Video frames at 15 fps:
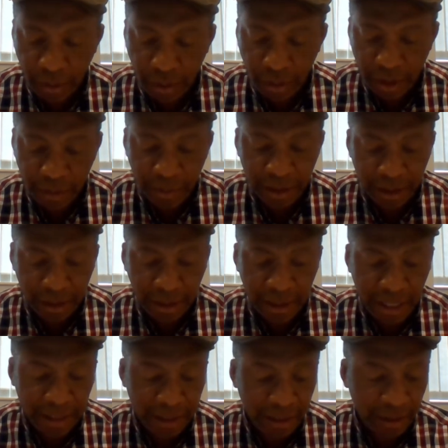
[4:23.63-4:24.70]
especially
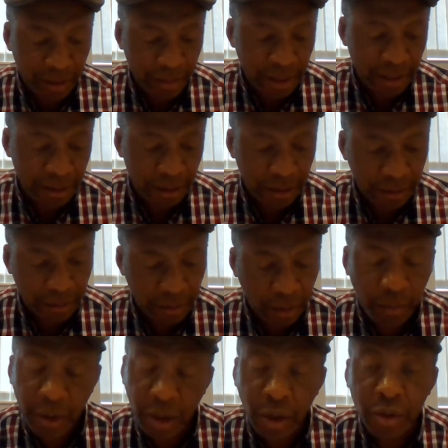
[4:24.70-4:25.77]
large enterprises,
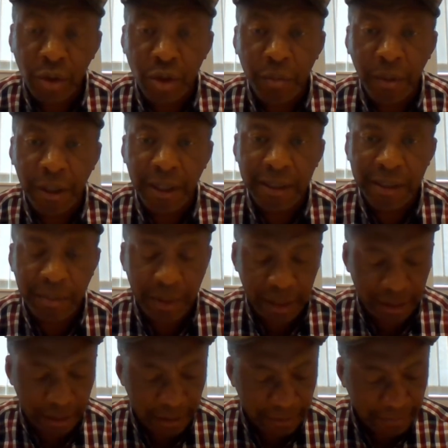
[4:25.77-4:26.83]
but also small
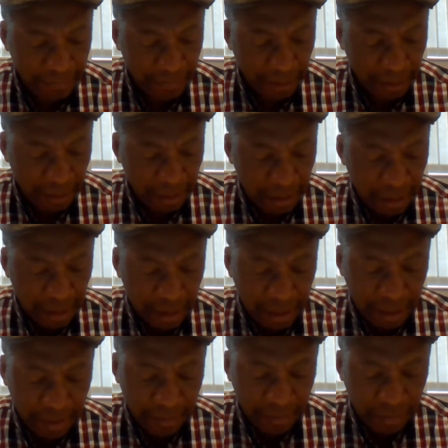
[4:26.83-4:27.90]
enterprises.
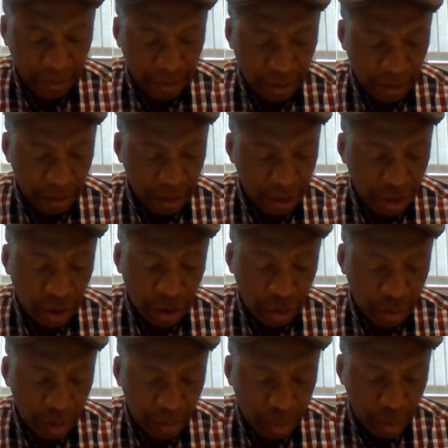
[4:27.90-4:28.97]
Um, there's
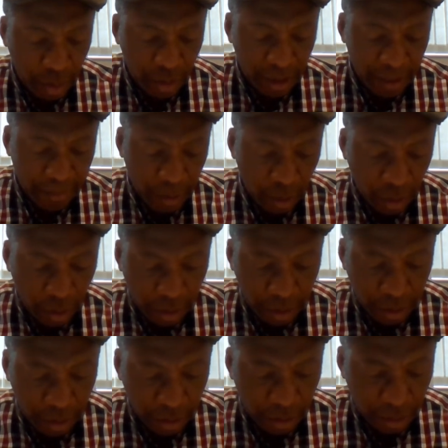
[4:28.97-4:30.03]
also a program called
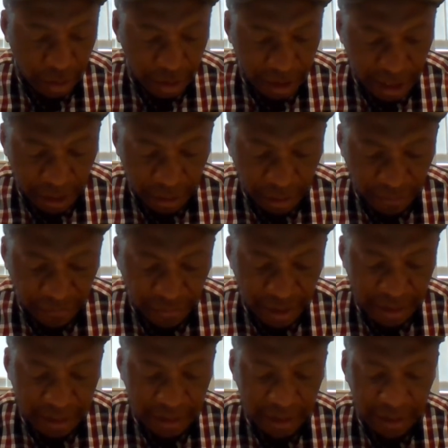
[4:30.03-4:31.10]
the Ontario
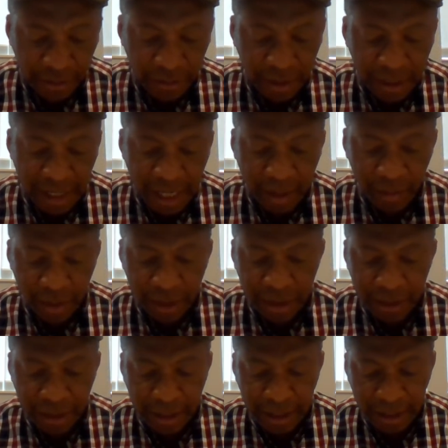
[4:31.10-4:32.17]
Investing in Reliable
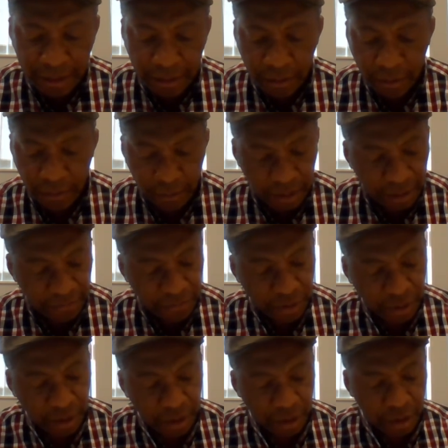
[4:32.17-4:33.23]
Internet for
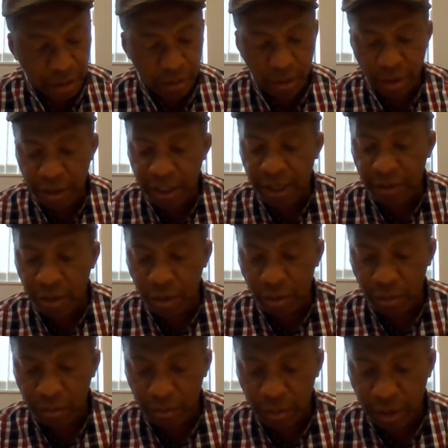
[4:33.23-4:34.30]
Northern
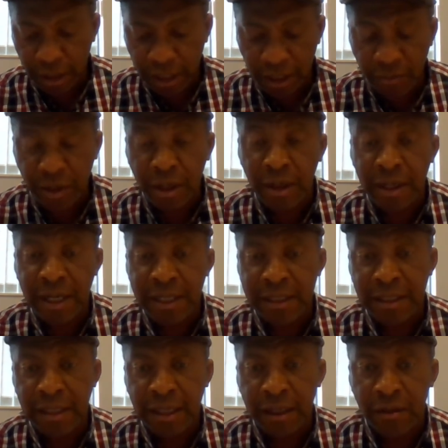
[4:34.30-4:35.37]
Ontario. Again,
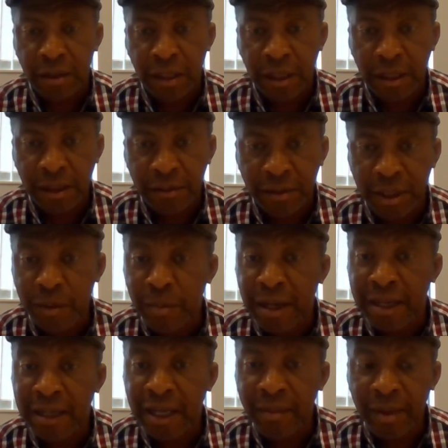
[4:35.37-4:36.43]
recognizing that in this
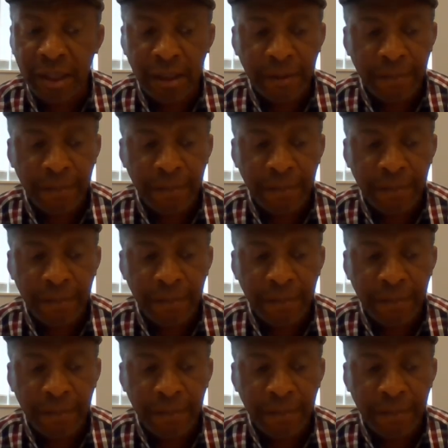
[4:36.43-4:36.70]
pandemic,